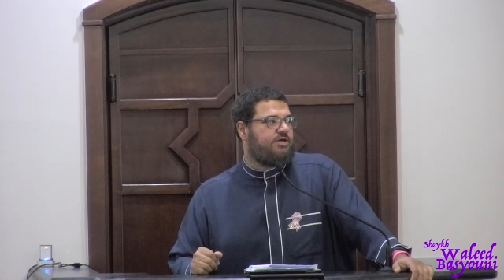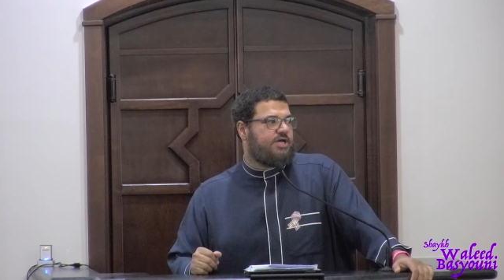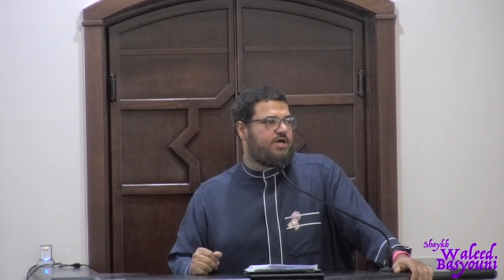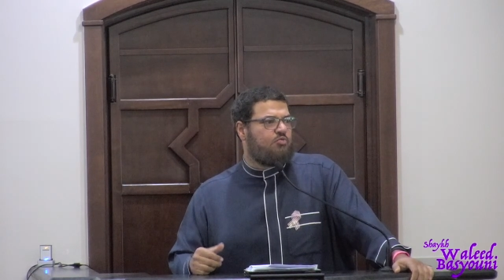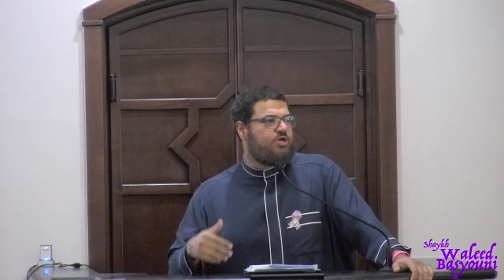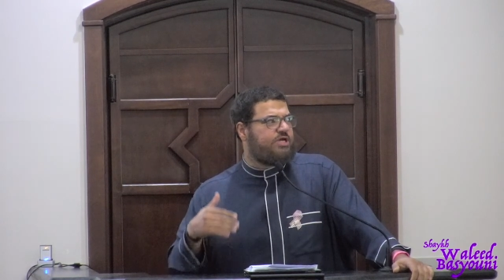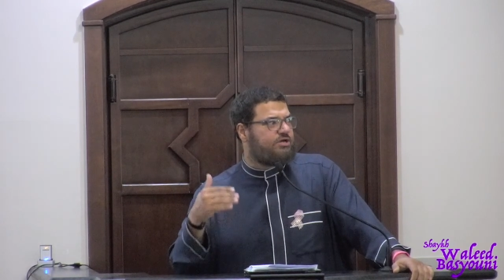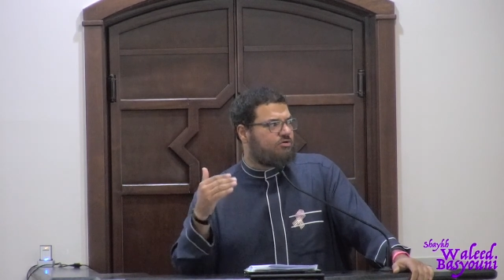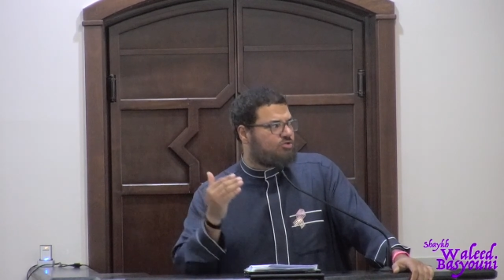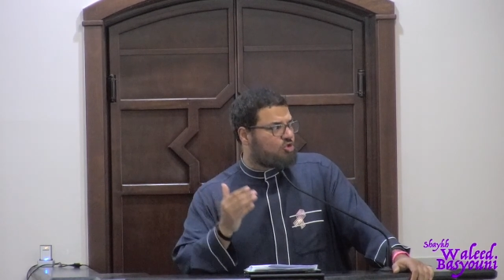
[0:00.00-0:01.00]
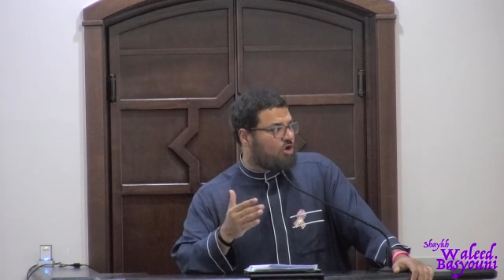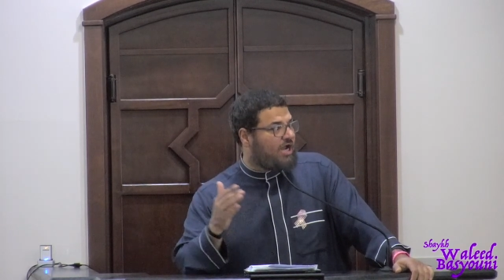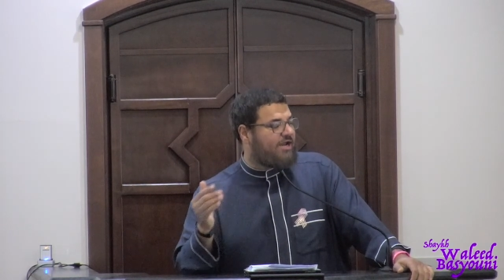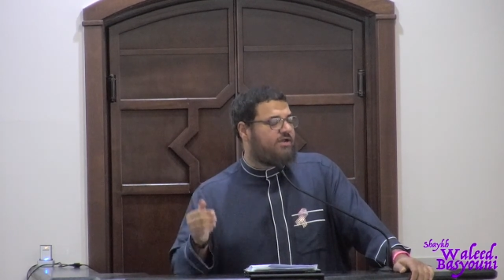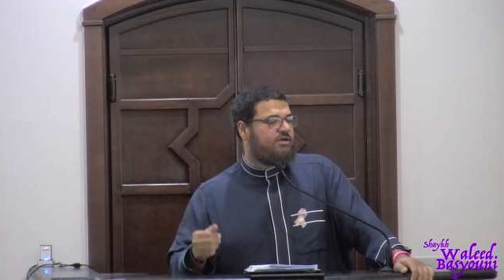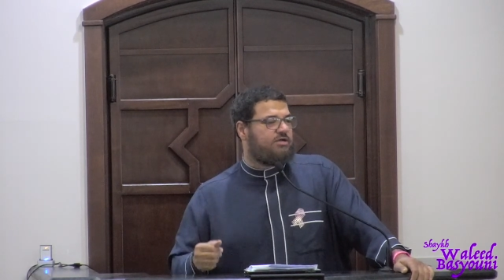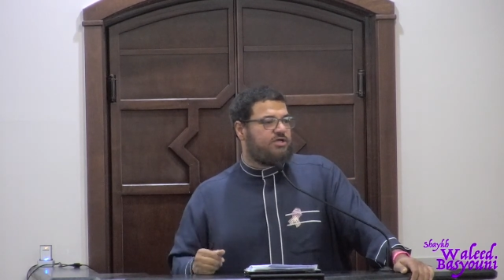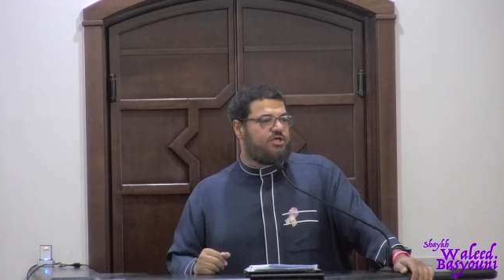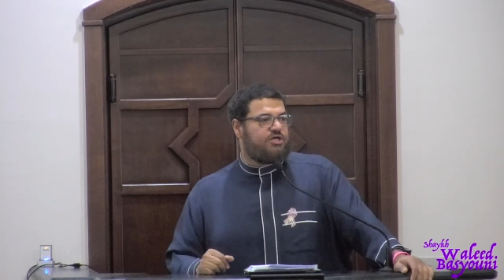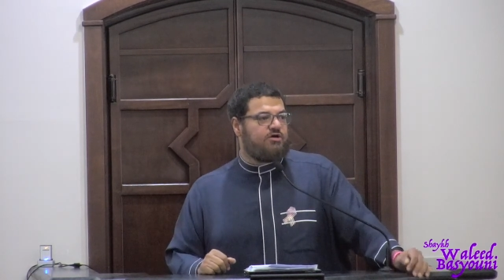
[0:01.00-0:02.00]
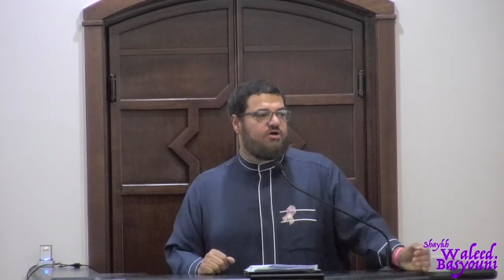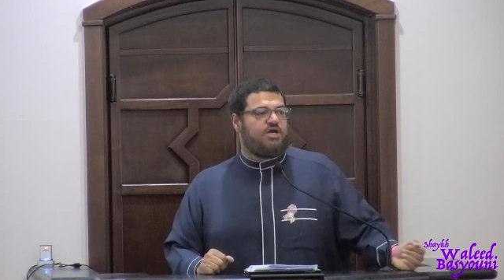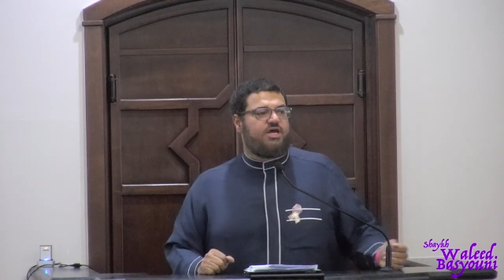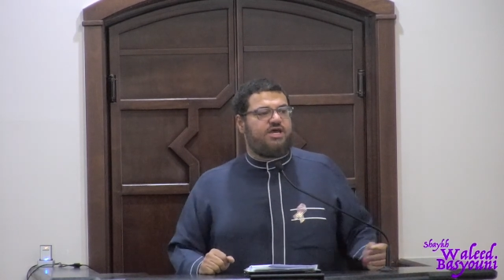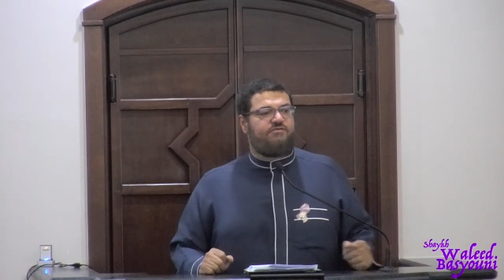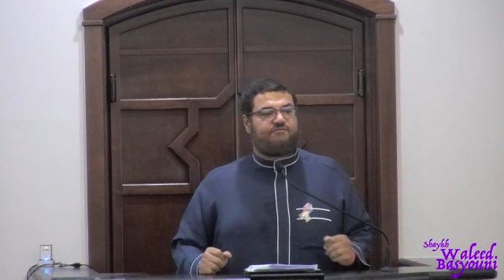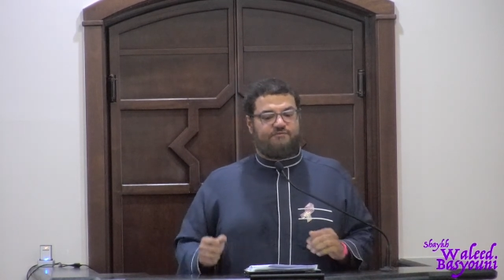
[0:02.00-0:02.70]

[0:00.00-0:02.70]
And we try. You know, if